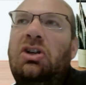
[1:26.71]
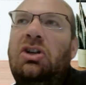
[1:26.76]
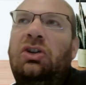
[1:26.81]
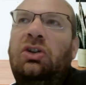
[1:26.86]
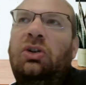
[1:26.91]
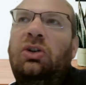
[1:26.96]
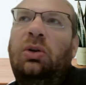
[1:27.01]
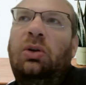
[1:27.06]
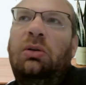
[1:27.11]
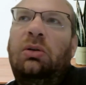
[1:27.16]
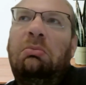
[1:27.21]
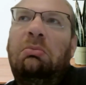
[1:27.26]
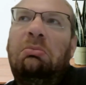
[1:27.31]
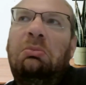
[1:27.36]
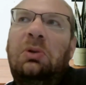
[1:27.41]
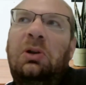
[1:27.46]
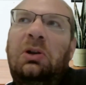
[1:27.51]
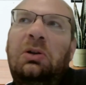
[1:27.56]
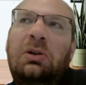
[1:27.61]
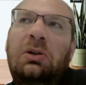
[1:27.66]
So
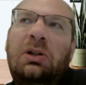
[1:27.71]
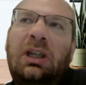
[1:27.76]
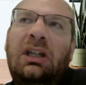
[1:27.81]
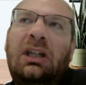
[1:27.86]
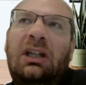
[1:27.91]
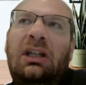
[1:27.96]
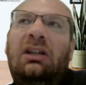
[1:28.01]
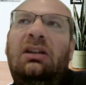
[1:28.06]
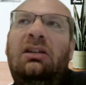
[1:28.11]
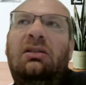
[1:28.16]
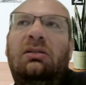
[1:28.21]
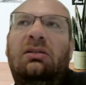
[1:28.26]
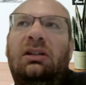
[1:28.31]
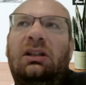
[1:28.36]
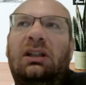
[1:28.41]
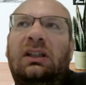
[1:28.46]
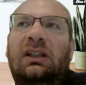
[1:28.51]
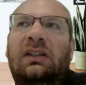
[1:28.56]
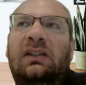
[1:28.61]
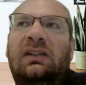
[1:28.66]
looking into
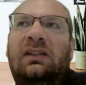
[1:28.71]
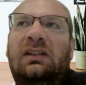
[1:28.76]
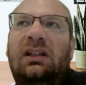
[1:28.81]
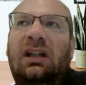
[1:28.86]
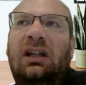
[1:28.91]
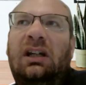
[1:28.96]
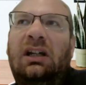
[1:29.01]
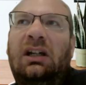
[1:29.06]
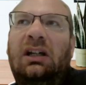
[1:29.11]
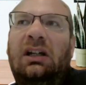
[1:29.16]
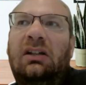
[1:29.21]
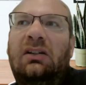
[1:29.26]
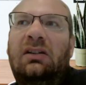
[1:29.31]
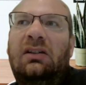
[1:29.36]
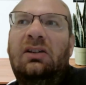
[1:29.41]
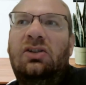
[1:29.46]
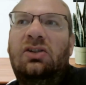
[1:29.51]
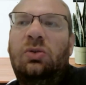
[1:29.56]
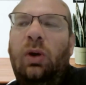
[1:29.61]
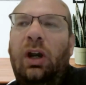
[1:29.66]
this
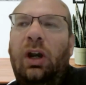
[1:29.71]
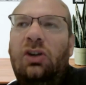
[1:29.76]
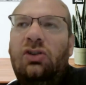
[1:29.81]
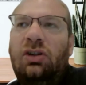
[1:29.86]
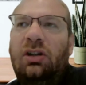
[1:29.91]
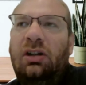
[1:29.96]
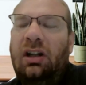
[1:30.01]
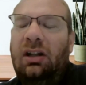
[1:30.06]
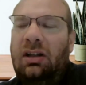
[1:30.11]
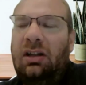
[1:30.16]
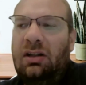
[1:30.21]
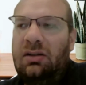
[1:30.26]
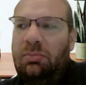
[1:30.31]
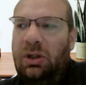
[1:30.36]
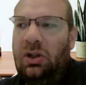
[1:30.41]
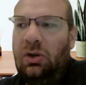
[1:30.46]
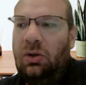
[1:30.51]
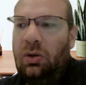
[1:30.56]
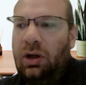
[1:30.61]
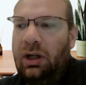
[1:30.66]
situation that has
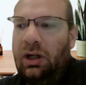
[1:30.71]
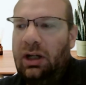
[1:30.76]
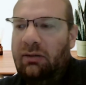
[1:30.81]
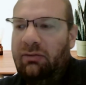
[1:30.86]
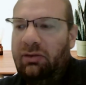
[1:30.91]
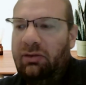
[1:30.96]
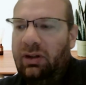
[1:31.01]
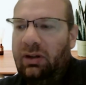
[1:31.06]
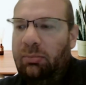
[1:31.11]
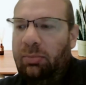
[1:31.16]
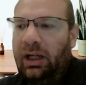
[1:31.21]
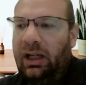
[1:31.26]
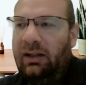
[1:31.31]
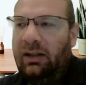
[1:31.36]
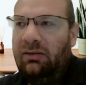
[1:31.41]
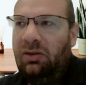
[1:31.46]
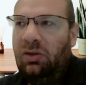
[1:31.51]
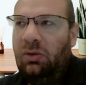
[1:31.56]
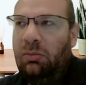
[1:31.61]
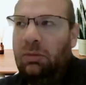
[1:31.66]
been going on for the
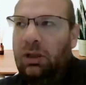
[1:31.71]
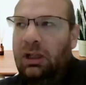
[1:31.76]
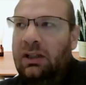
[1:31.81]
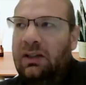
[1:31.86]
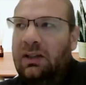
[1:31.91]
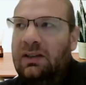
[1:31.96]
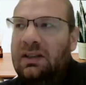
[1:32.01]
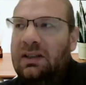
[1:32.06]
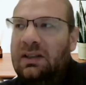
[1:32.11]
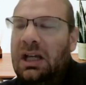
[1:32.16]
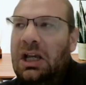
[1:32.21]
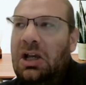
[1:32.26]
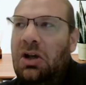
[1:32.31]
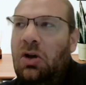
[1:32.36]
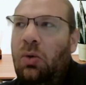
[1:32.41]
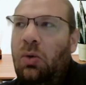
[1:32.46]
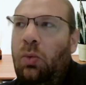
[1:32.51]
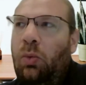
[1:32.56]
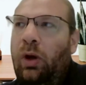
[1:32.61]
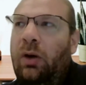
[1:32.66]
past few months,
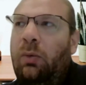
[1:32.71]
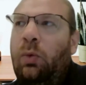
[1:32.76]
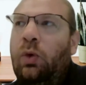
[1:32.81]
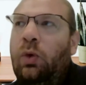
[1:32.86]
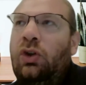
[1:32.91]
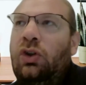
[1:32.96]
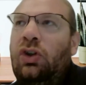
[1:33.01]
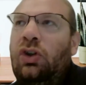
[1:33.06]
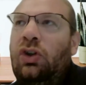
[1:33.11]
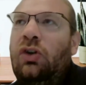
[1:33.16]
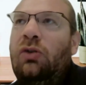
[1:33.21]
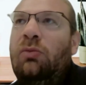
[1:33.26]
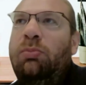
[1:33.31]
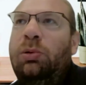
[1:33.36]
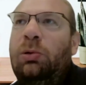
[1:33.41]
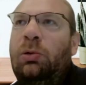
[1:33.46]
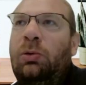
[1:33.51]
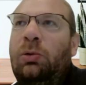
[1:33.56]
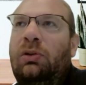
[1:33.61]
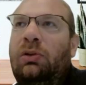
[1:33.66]
where would you
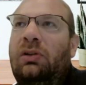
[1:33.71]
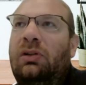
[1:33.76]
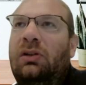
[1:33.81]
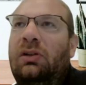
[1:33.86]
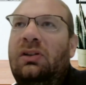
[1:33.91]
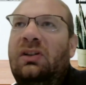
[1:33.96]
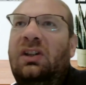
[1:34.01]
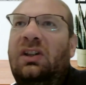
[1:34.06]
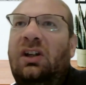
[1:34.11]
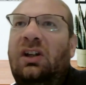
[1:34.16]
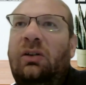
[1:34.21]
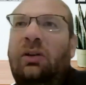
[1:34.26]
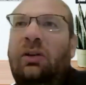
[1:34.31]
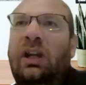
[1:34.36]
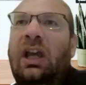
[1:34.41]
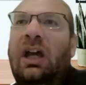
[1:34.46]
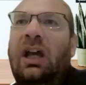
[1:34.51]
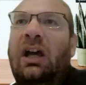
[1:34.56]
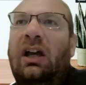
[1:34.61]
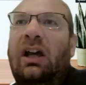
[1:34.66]
put
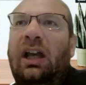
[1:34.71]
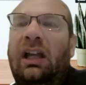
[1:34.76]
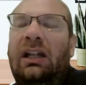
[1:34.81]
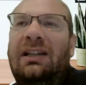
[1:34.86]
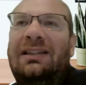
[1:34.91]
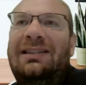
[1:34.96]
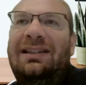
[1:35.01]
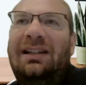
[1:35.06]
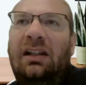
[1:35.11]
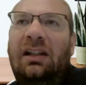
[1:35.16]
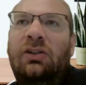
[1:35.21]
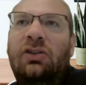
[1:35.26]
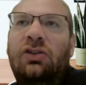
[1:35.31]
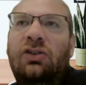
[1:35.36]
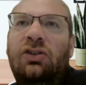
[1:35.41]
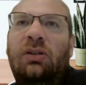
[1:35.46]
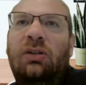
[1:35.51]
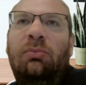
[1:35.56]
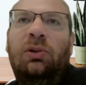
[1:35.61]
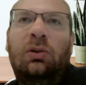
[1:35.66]
Syria and its
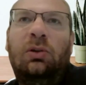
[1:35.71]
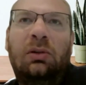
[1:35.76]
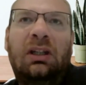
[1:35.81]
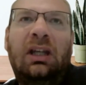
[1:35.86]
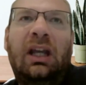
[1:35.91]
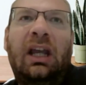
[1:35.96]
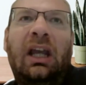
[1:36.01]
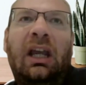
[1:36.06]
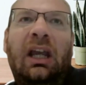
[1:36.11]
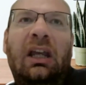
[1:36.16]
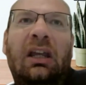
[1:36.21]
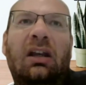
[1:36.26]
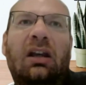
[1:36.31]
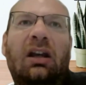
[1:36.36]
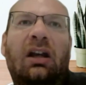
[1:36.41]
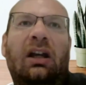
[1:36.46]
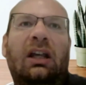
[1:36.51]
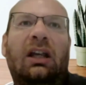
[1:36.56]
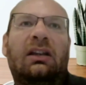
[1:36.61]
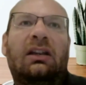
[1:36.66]
leadership today
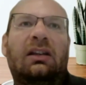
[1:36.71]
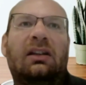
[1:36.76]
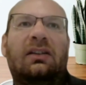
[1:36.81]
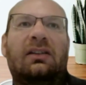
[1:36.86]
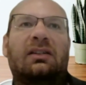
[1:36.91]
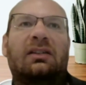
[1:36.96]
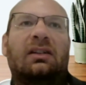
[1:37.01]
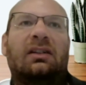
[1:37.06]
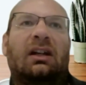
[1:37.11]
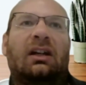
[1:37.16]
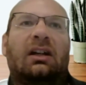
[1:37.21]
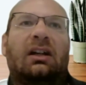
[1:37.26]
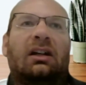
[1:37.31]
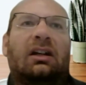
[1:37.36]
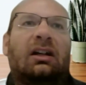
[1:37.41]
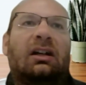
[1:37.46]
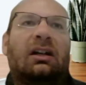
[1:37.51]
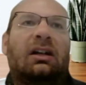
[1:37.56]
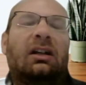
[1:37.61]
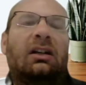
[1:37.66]
in this
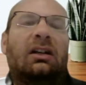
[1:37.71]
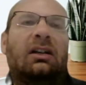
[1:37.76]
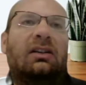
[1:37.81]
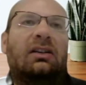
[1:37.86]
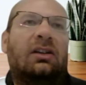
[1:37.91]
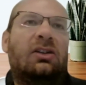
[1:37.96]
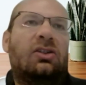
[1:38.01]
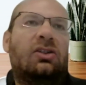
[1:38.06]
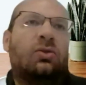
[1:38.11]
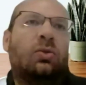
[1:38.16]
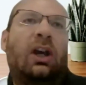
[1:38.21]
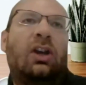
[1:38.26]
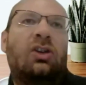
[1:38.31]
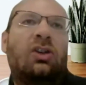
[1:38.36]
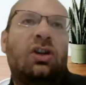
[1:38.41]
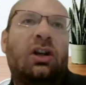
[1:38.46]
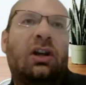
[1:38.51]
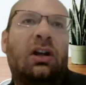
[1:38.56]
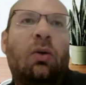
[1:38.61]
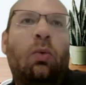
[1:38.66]

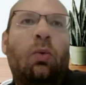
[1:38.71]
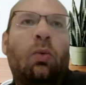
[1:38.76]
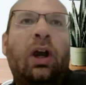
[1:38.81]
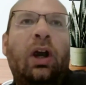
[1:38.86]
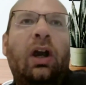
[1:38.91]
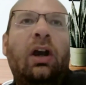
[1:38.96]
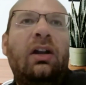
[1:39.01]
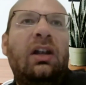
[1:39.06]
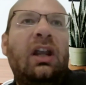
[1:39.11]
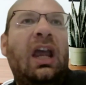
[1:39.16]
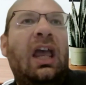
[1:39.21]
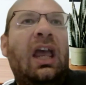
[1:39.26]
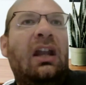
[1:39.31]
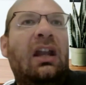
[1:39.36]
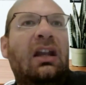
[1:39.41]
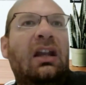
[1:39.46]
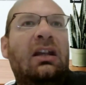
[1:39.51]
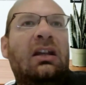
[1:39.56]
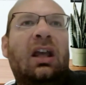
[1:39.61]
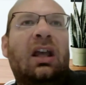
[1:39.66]
situation? Where are they
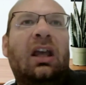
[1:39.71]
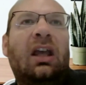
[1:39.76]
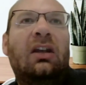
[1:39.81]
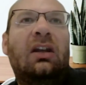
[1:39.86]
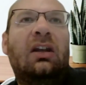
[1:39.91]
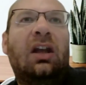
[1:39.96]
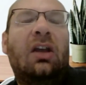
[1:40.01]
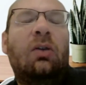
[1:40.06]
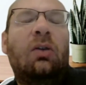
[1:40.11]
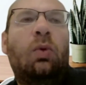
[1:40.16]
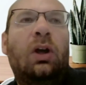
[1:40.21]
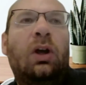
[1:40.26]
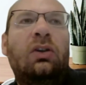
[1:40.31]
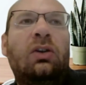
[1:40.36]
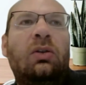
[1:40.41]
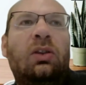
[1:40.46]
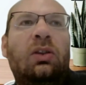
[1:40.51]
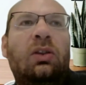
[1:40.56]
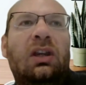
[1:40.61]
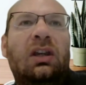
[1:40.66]
heading, and what
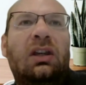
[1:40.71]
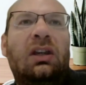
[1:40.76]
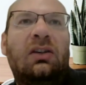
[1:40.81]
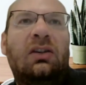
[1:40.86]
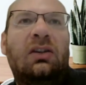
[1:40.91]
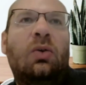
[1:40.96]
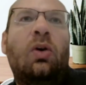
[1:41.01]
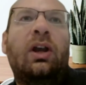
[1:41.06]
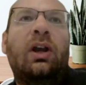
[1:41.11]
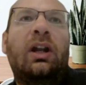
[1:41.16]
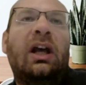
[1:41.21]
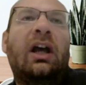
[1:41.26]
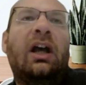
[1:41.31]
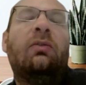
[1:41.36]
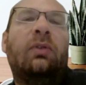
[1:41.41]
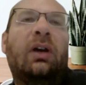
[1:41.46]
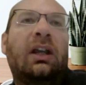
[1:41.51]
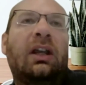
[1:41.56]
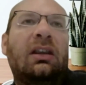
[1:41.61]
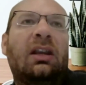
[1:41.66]
do you think is going
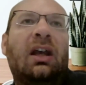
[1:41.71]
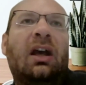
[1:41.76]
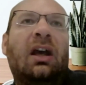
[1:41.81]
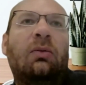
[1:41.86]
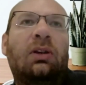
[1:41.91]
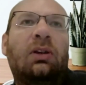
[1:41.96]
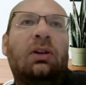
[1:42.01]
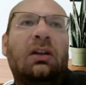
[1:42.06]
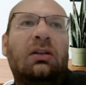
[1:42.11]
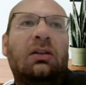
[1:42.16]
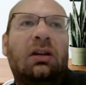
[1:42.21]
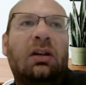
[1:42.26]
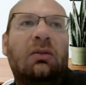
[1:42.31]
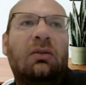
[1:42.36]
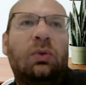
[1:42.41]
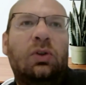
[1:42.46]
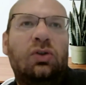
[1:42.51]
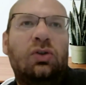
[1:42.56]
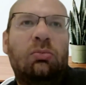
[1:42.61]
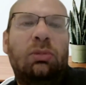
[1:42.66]
on right now
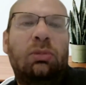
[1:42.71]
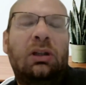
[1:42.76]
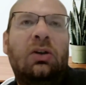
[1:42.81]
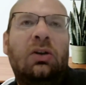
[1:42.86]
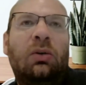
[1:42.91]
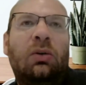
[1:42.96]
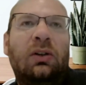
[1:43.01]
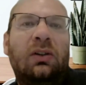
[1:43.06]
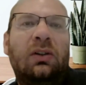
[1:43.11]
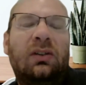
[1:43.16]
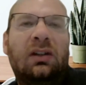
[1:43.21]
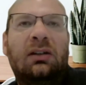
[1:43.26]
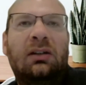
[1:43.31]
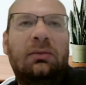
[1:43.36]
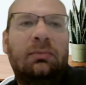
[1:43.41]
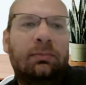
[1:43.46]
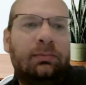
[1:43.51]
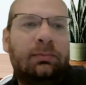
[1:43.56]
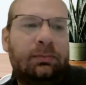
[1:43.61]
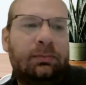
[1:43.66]
that we should be noticing?